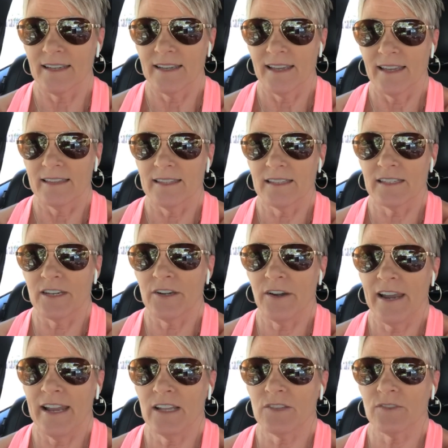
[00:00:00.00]
that's in your
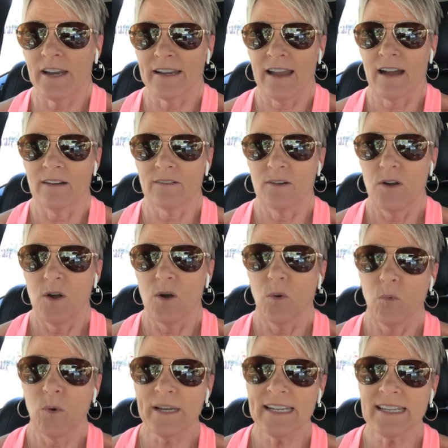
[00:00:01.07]
hands right now?
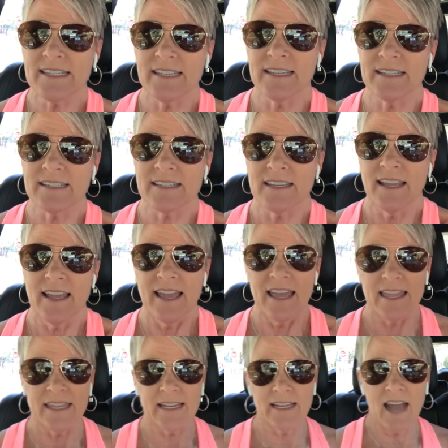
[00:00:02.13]
What is it
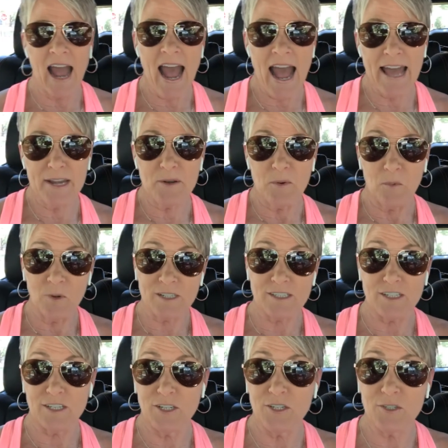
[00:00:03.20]
that God wants
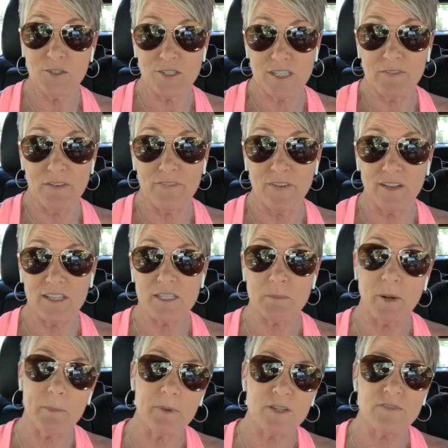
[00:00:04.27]
to use to fulfill his
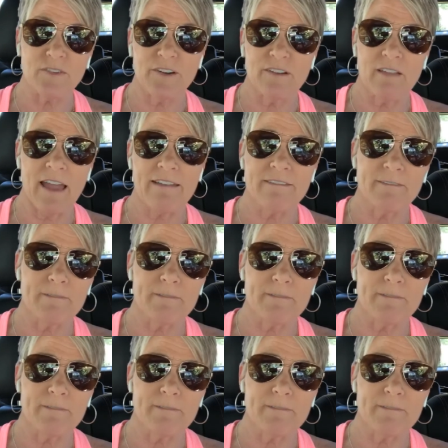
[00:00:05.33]
purpose for your life?